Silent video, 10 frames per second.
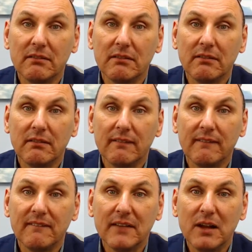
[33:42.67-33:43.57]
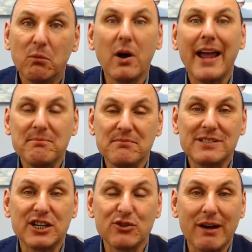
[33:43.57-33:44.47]
Yeah. What hymns
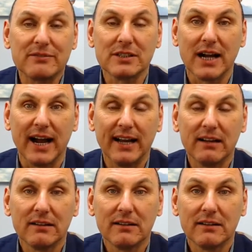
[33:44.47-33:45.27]
did you have today?